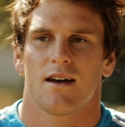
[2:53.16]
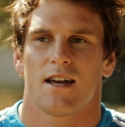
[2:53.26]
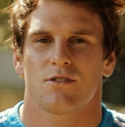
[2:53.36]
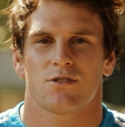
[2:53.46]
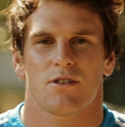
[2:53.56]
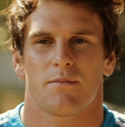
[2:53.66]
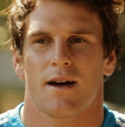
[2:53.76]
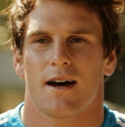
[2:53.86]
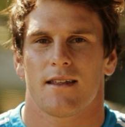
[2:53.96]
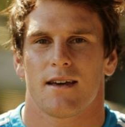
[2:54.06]
He's also a
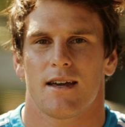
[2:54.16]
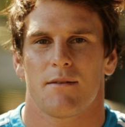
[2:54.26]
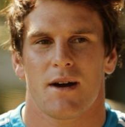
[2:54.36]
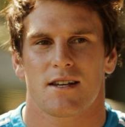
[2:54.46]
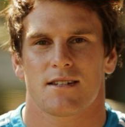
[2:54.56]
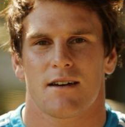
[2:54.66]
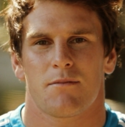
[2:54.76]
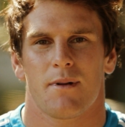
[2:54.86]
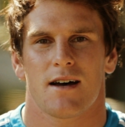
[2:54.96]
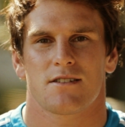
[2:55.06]
player that he makes the other
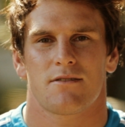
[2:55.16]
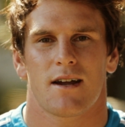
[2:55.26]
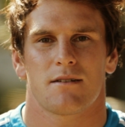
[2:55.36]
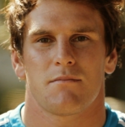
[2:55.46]
players around him